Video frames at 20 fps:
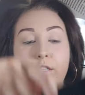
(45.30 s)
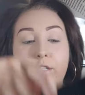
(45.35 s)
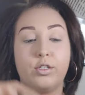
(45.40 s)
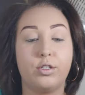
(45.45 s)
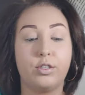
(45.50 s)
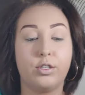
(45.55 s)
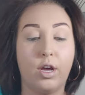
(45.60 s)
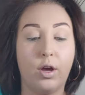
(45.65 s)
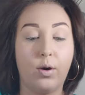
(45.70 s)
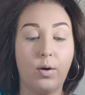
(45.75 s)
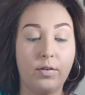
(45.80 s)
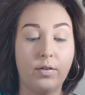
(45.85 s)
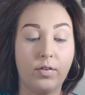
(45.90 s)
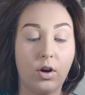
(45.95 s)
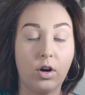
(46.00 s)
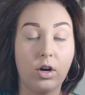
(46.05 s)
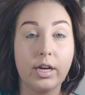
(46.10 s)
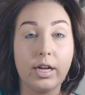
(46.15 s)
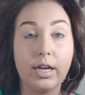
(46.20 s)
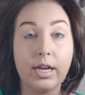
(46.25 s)
So I've
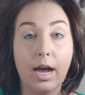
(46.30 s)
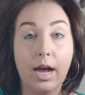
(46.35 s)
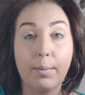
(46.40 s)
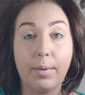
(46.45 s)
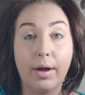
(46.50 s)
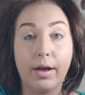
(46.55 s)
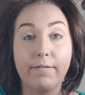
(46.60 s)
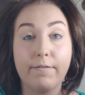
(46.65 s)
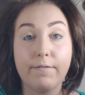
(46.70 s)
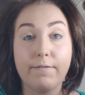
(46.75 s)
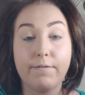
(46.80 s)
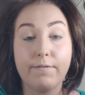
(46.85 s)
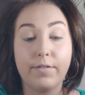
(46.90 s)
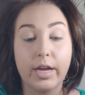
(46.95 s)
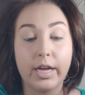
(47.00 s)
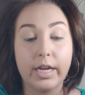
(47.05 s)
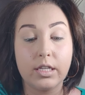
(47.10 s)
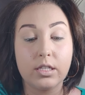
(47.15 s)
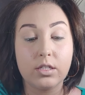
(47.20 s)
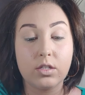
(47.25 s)
already got my
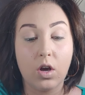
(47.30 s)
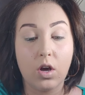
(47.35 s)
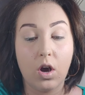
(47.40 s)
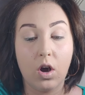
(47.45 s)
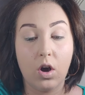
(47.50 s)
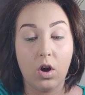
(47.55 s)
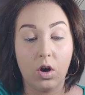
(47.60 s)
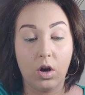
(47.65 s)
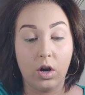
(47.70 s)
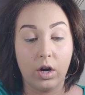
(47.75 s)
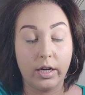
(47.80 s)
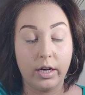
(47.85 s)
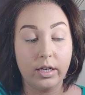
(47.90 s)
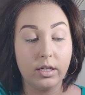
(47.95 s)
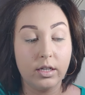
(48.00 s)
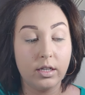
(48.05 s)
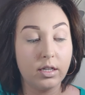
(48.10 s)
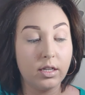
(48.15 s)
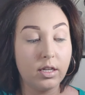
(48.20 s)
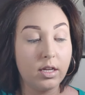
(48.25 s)
face
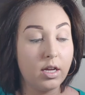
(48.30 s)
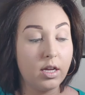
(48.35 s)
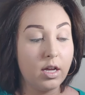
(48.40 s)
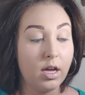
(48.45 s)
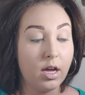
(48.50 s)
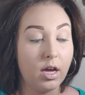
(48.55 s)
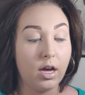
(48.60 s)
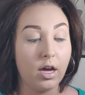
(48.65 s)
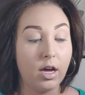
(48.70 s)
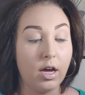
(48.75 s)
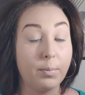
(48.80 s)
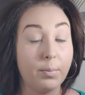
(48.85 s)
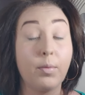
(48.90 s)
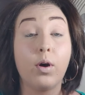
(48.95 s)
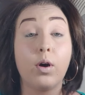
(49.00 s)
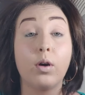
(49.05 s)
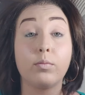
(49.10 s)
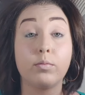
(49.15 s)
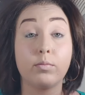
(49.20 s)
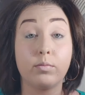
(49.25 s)
on.
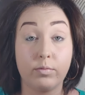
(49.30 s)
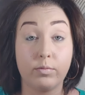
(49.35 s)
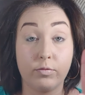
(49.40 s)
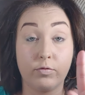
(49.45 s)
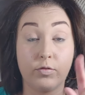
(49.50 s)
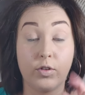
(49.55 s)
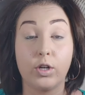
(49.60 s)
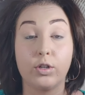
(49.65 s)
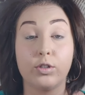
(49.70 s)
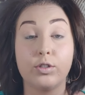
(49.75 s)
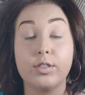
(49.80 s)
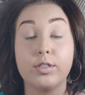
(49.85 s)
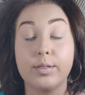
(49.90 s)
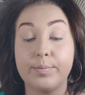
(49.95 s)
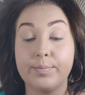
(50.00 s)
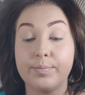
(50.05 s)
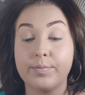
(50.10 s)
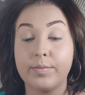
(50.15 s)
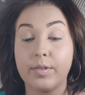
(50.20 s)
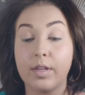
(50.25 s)
First,
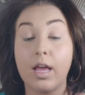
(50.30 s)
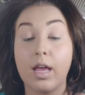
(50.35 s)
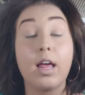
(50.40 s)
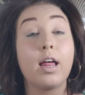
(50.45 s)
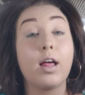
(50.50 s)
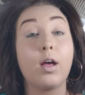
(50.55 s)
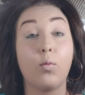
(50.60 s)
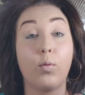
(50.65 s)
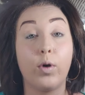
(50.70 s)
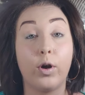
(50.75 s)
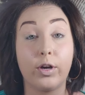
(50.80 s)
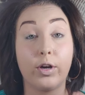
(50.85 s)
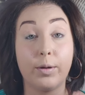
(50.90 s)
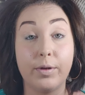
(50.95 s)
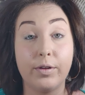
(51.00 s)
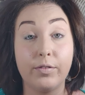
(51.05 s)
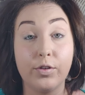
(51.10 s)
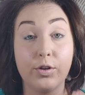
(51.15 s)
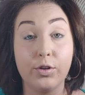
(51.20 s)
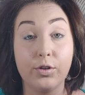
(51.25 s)

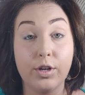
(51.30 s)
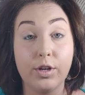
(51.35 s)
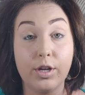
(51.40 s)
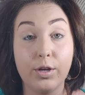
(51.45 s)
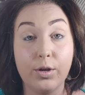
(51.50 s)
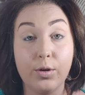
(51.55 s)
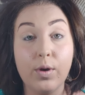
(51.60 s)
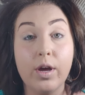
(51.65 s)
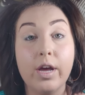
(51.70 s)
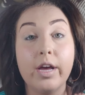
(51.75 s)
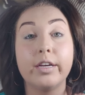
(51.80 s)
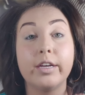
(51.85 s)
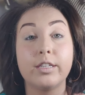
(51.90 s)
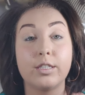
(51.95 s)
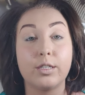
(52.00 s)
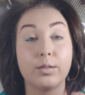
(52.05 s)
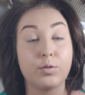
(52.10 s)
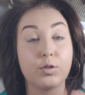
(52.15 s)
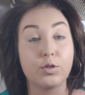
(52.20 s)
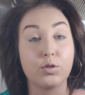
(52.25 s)
welcome. If you're new,
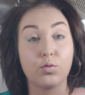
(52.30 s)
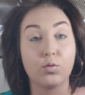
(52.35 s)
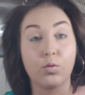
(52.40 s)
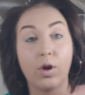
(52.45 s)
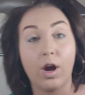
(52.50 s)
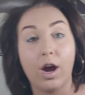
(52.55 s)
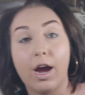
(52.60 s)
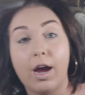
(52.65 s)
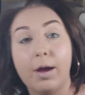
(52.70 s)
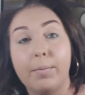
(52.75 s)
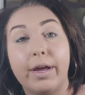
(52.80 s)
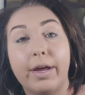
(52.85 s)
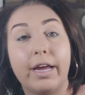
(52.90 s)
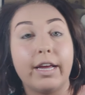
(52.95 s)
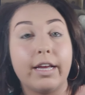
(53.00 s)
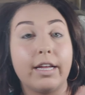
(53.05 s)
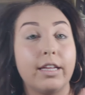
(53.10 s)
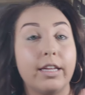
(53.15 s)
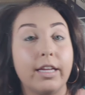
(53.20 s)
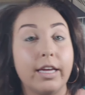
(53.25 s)
subscribe
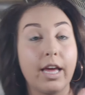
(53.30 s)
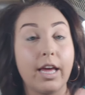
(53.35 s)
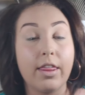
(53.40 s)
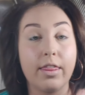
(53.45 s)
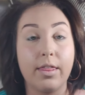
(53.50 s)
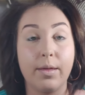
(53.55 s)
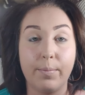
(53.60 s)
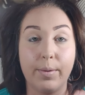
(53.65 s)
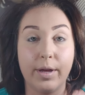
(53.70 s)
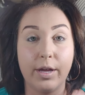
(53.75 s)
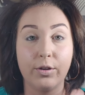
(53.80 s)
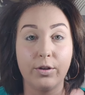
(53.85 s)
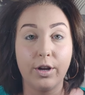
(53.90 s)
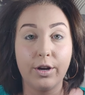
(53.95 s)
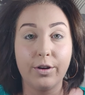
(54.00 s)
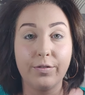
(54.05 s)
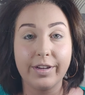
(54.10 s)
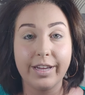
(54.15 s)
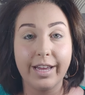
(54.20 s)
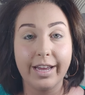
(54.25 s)
and click the bell
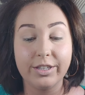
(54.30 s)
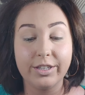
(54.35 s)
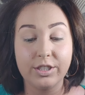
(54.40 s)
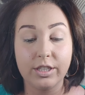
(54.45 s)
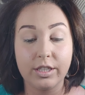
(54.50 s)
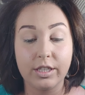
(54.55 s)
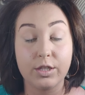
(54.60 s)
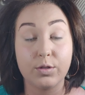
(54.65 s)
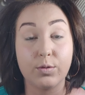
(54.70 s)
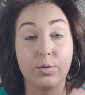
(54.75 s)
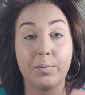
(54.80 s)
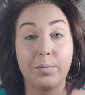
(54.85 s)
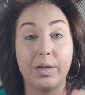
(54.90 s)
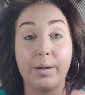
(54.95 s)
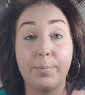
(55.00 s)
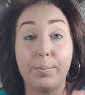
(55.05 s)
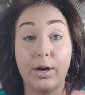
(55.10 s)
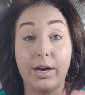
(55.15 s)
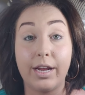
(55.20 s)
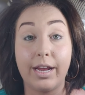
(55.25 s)
notification because we're going
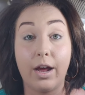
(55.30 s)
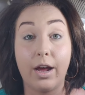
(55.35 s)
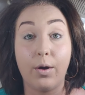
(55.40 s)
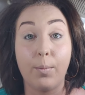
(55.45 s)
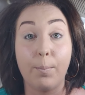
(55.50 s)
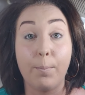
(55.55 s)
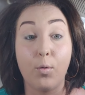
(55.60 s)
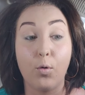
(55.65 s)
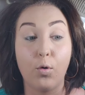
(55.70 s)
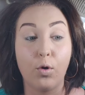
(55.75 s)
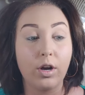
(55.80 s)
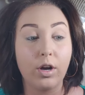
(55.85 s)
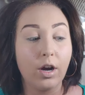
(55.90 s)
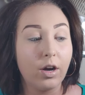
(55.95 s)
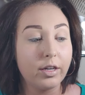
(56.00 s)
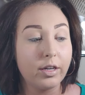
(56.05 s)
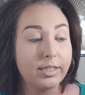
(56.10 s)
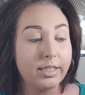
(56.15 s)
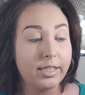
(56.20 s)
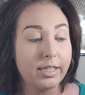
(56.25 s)
to be putting out more
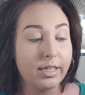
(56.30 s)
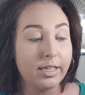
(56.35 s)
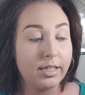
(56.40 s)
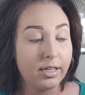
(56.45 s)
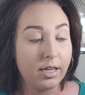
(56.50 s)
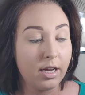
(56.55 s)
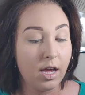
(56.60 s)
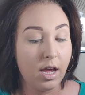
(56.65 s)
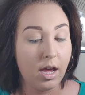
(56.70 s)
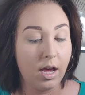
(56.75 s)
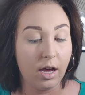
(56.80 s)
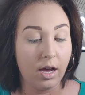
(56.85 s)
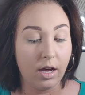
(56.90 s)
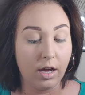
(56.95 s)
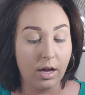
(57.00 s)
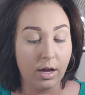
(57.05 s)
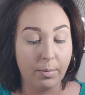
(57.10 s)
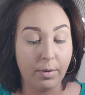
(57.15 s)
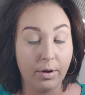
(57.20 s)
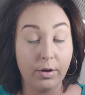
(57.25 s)
content
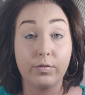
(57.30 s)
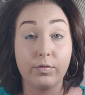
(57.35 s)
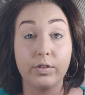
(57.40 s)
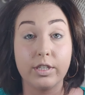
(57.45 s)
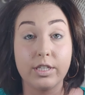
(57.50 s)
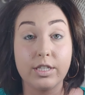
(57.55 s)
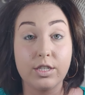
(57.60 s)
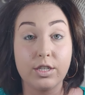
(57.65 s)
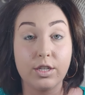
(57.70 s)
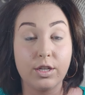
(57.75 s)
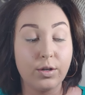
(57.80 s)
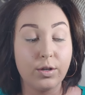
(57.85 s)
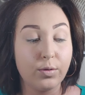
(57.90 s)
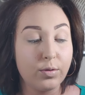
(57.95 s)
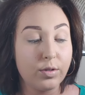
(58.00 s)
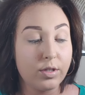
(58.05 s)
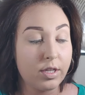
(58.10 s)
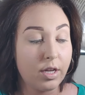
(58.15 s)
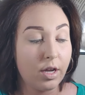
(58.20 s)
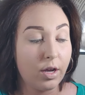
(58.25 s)
hopefully soon.